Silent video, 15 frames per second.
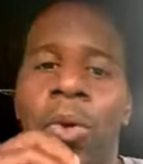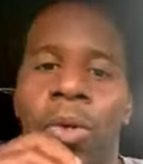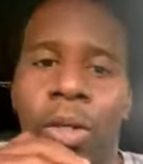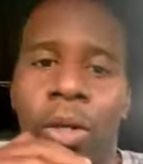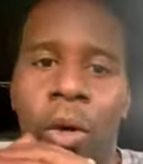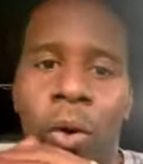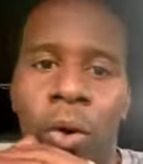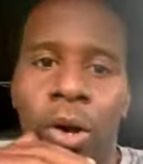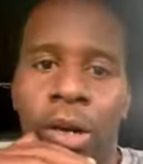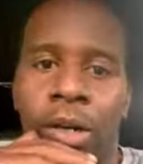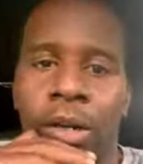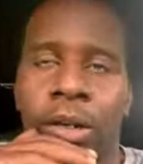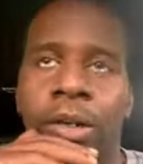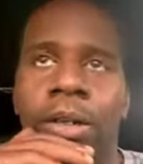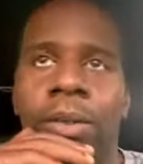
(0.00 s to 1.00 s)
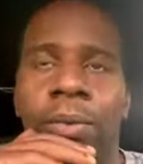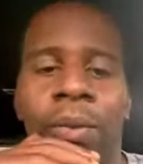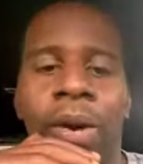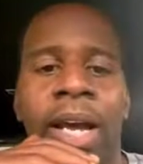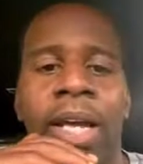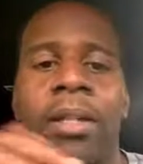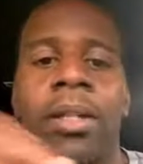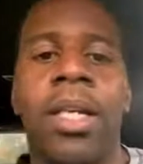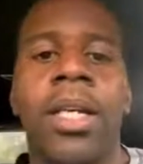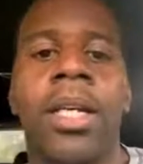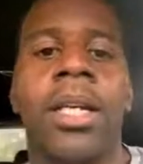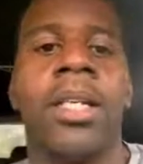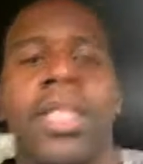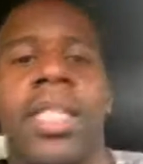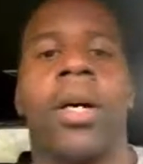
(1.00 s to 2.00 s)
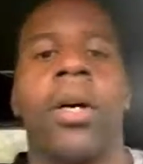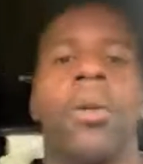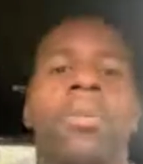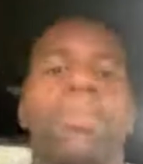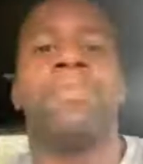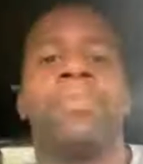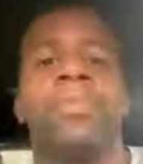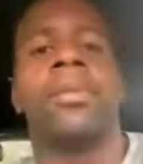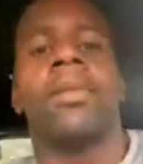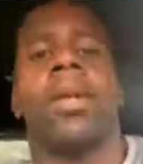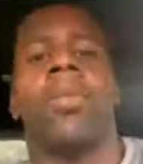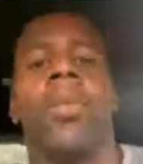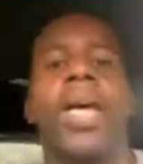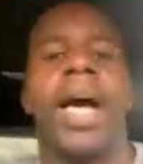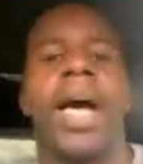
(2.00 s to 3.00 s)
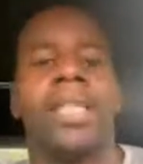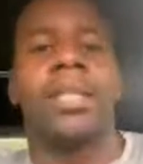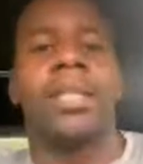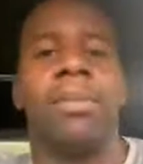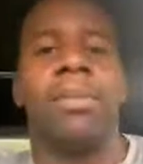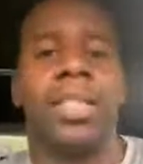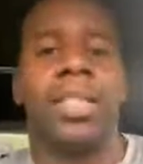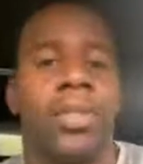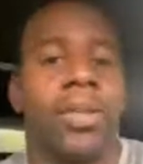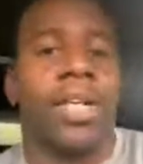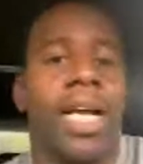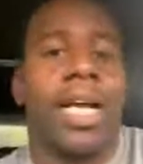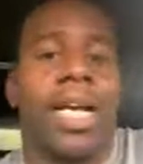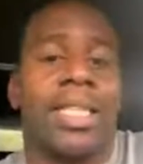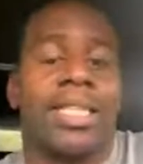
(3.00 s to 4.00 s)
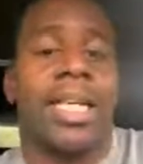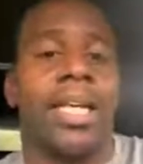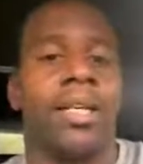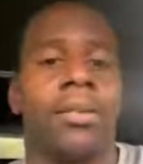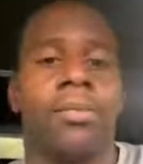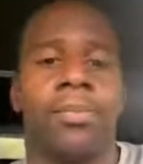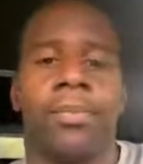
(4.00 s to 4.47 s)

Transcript: on the court, right? So we have to make sure, like I say,